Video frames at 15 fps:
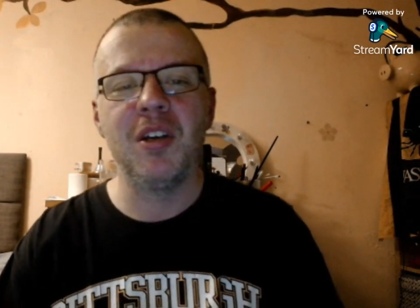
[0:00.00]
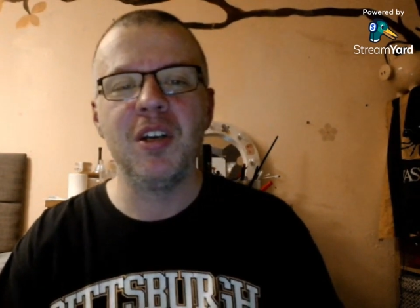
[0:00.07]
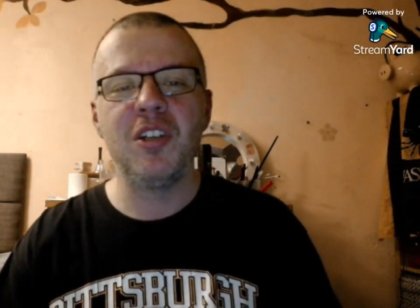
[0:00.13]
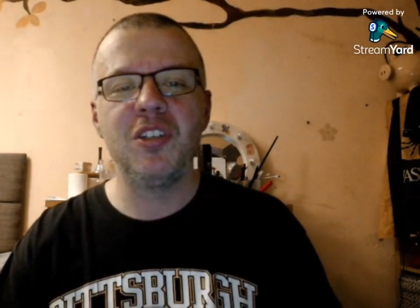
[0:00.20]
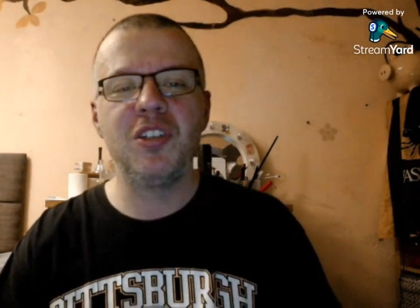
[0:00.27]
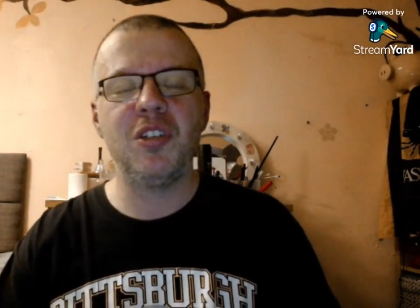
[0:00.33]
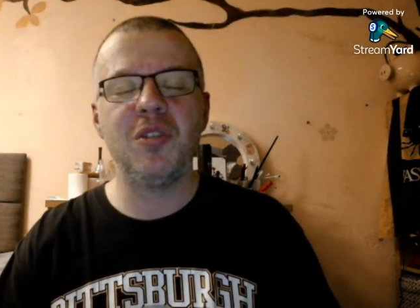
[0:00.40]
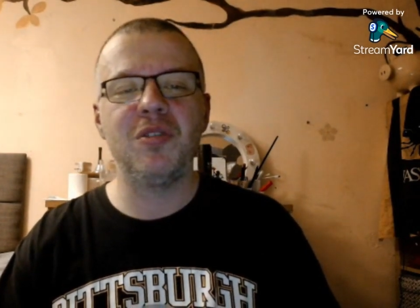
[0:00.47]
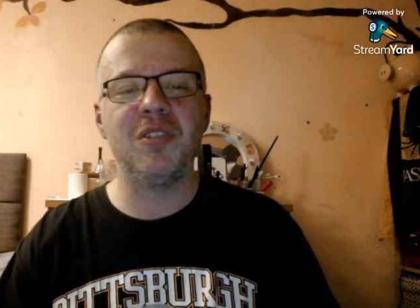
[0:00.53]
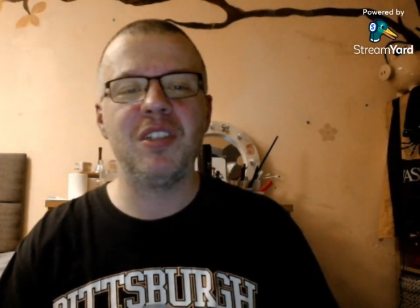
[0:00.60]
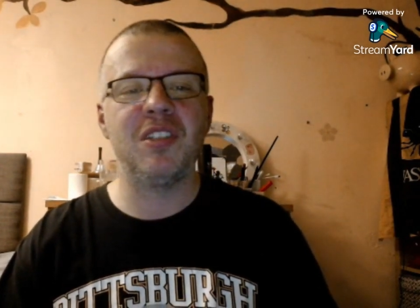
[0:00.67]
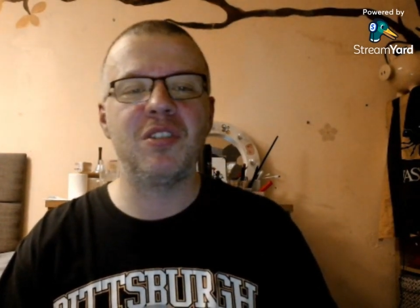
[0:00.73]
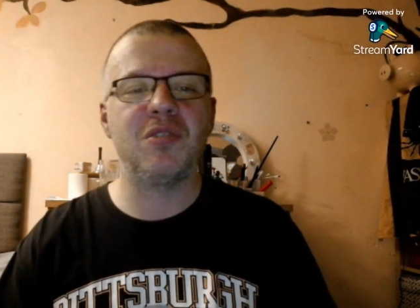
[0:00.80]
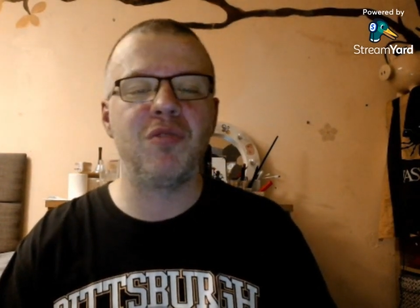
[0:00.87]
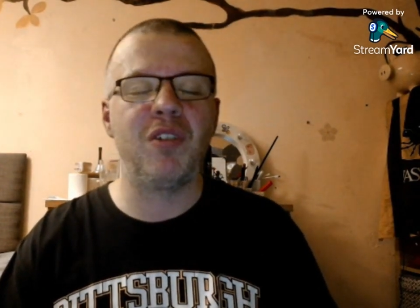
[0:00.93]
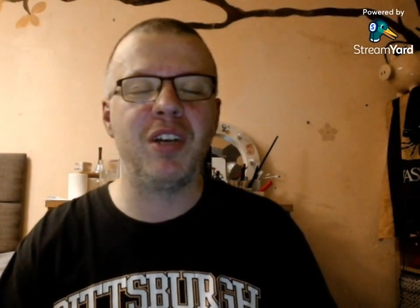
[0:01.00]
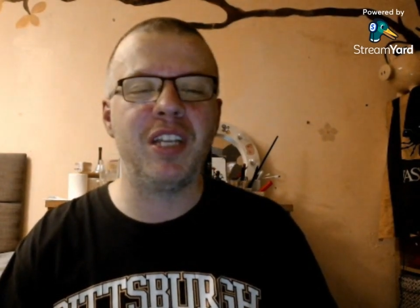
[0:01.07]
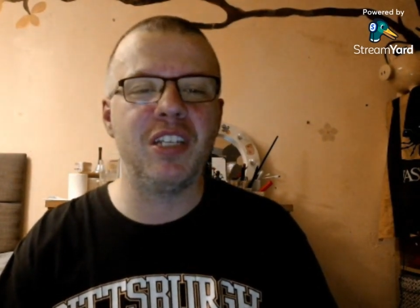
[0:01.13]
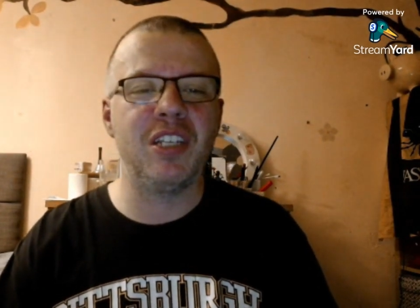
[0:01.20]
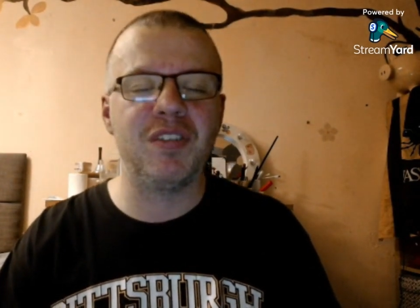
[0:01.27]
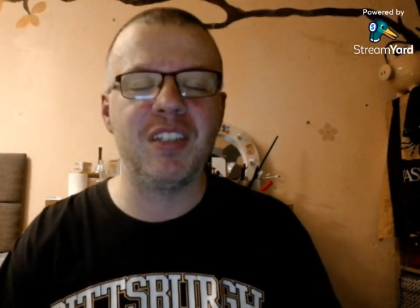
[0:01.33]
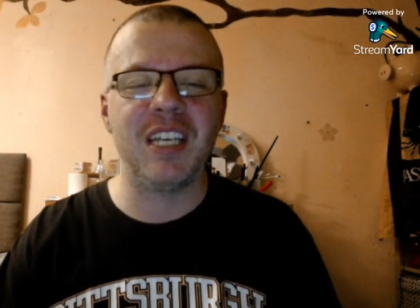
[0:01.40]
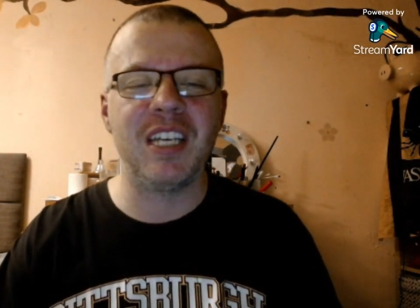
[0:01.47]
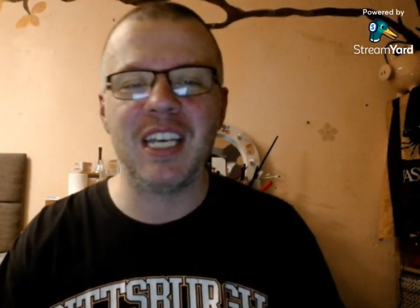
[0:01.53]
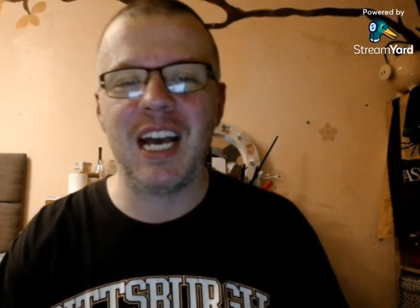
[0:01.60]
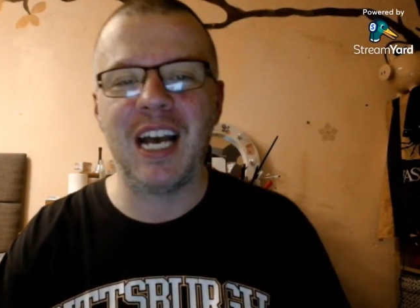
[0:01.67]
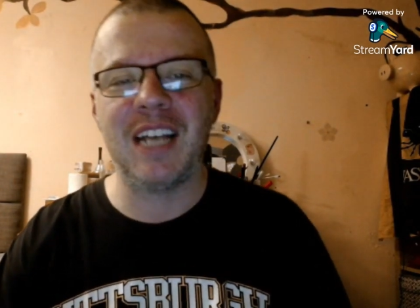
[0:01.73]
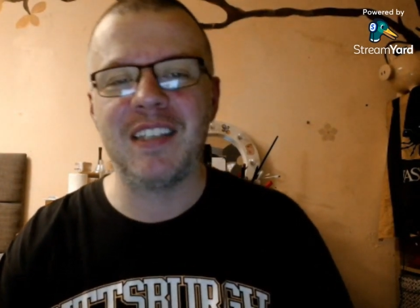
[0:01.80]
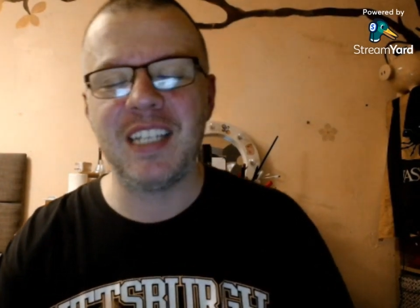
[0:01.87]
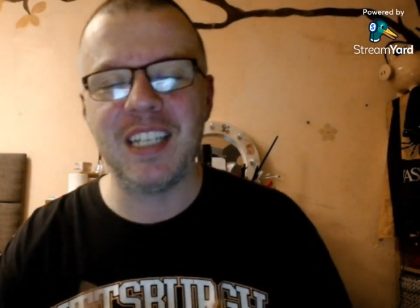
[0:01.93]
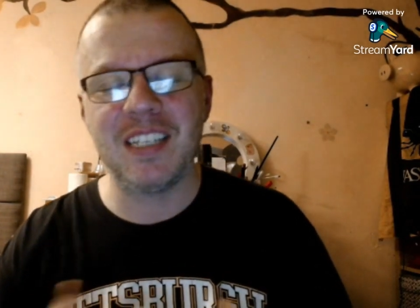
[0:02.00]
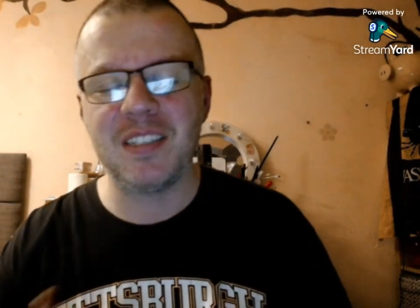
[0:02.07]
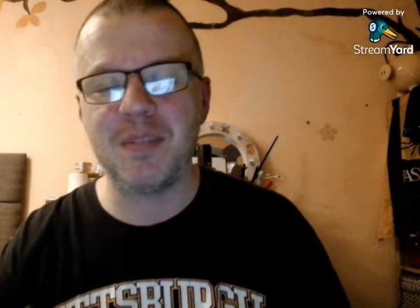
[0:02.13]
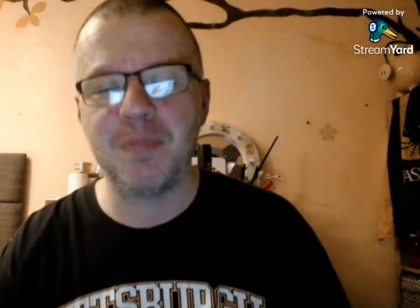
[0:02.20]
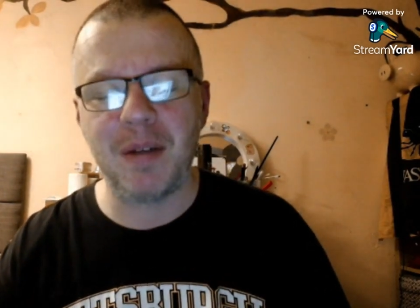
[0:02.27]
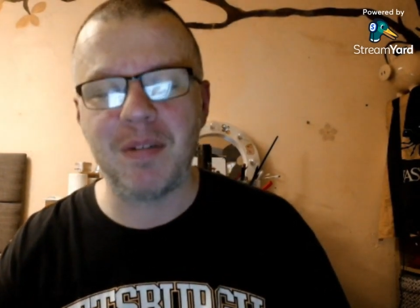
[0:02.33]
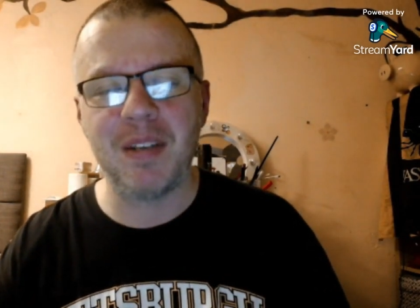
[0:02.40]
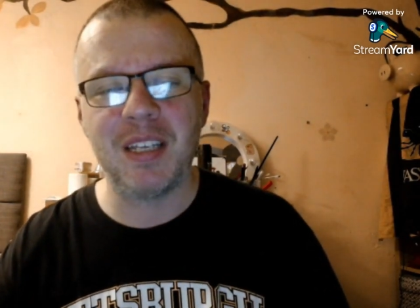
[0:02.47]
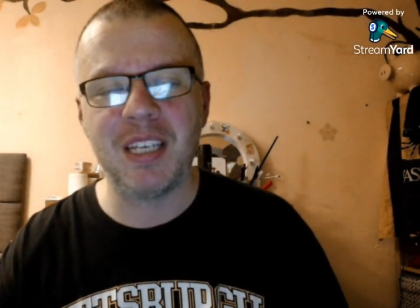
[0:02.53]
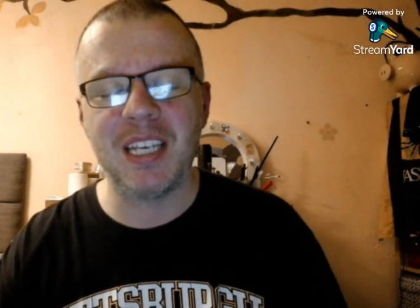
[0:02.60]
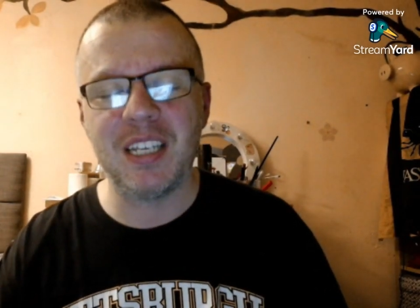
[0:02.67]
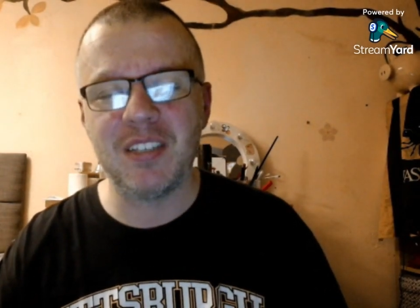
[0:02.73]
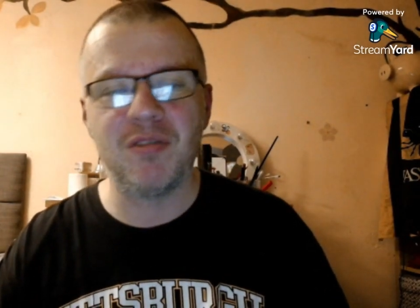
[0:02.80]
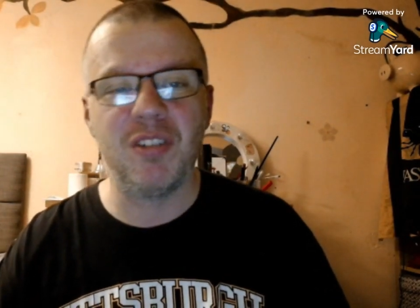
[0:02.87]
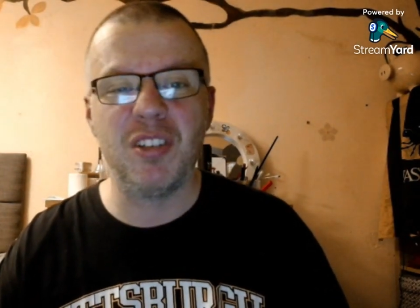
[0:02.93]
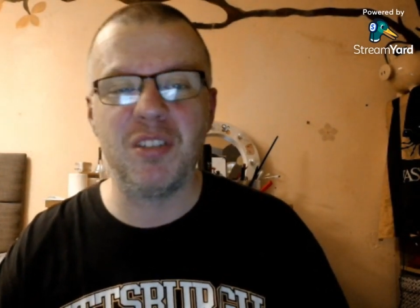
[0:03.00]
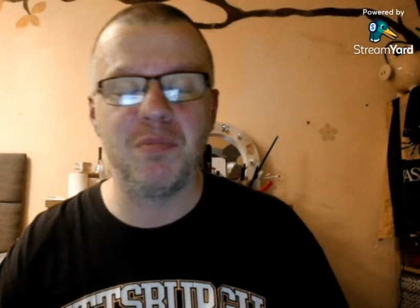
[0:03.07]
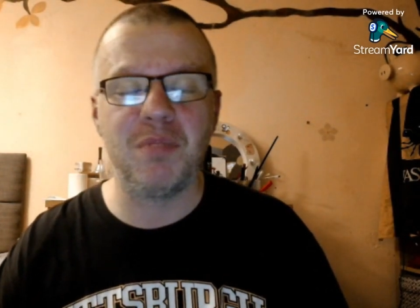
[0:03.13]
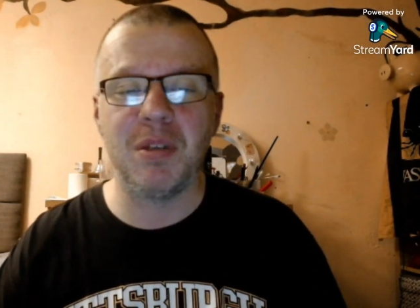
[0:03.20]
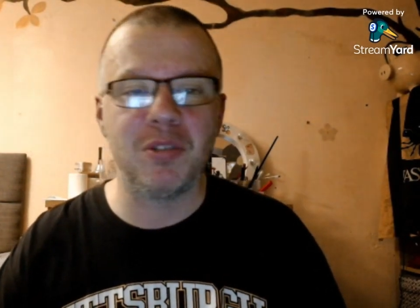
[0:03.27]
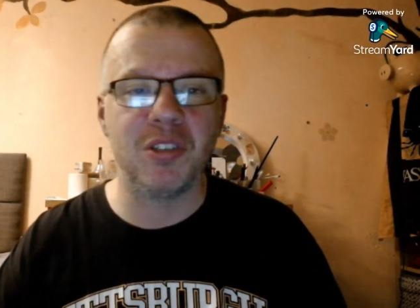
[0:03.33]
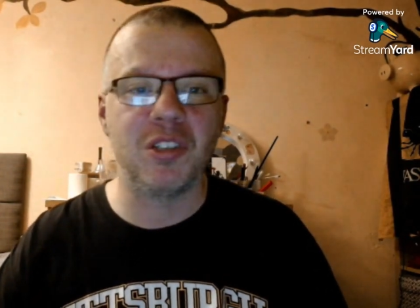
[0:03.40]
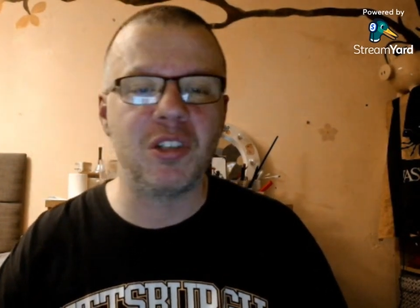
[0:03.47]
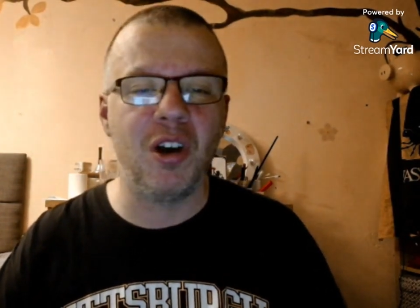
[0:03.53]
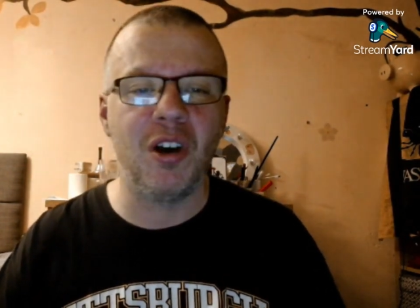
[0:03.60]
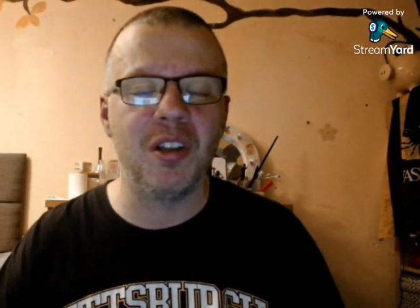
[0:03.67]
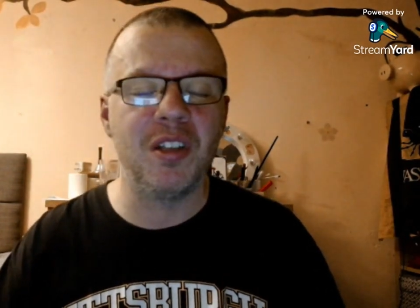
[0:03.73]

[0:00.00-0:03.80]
due to this groin injury that he has. It is apparently his groin is pretty much gone.